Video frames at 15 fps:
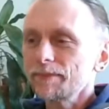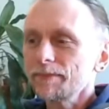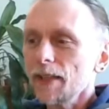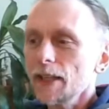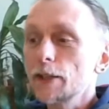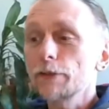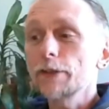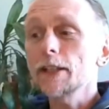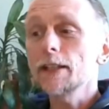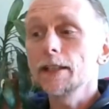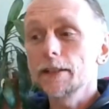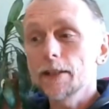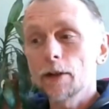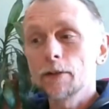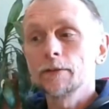So first
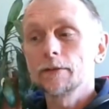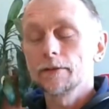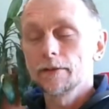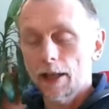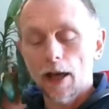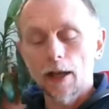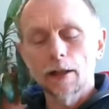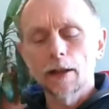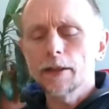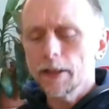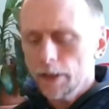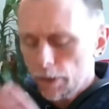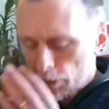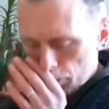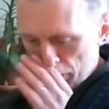thing, don't, and I think
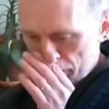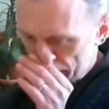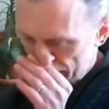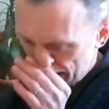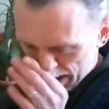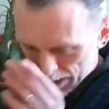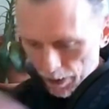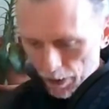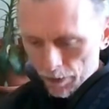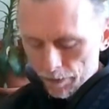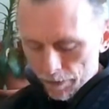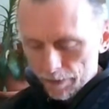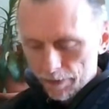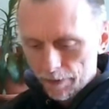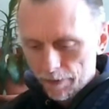you've spoken to this, don't
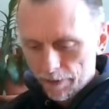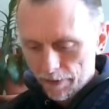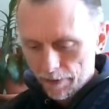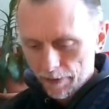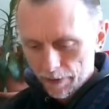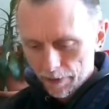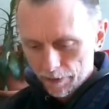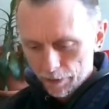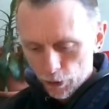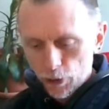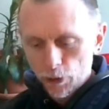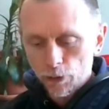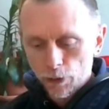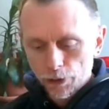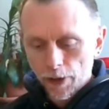
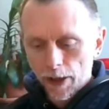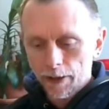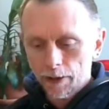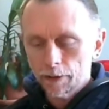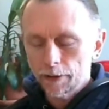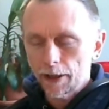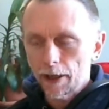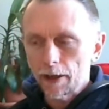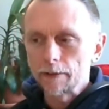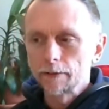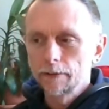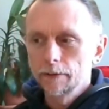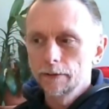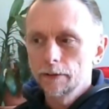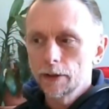use trending audio
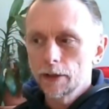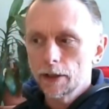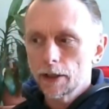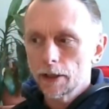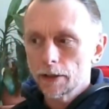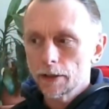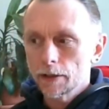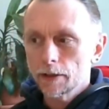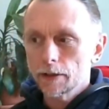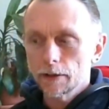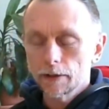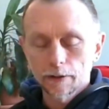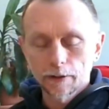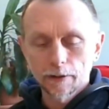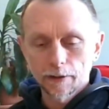because
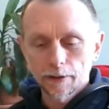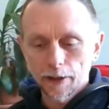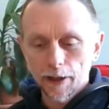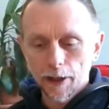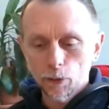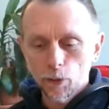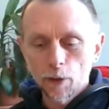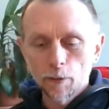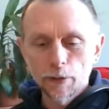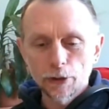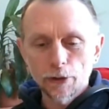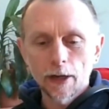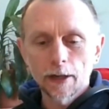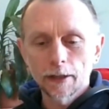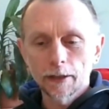it won't be
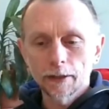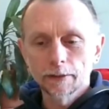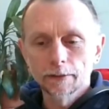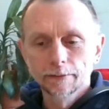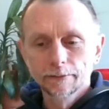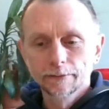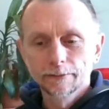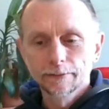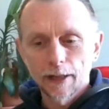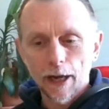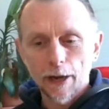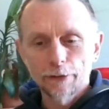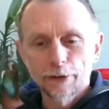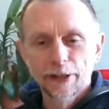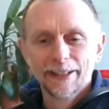trending
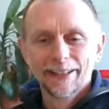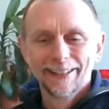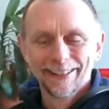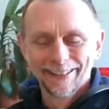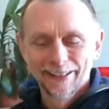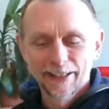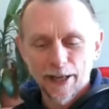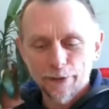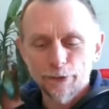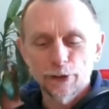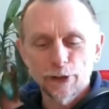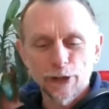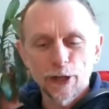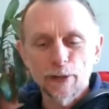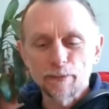af- after a
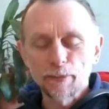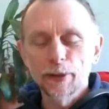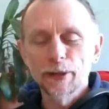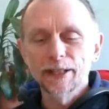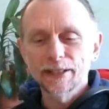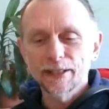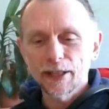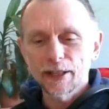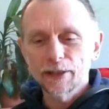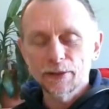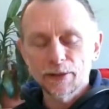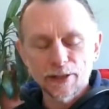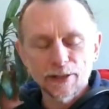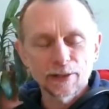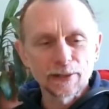certain point. So you'll
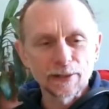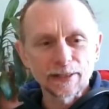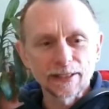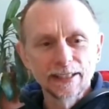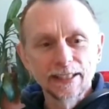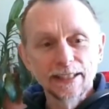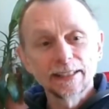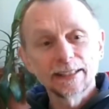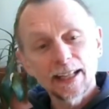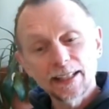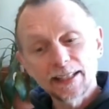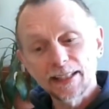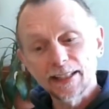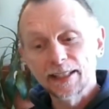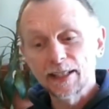just look
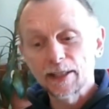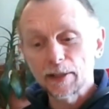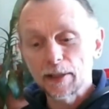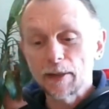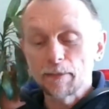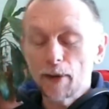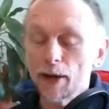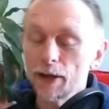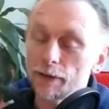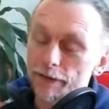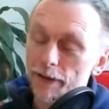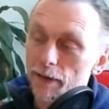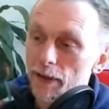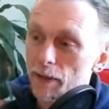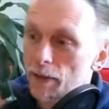dated and it might not
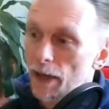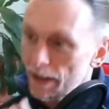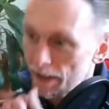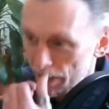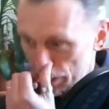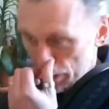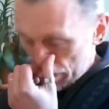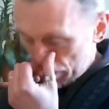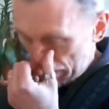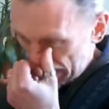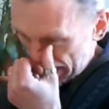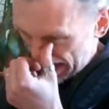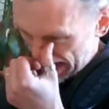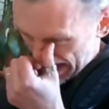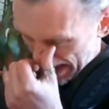fit with your brand. So just
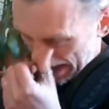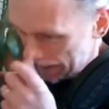because,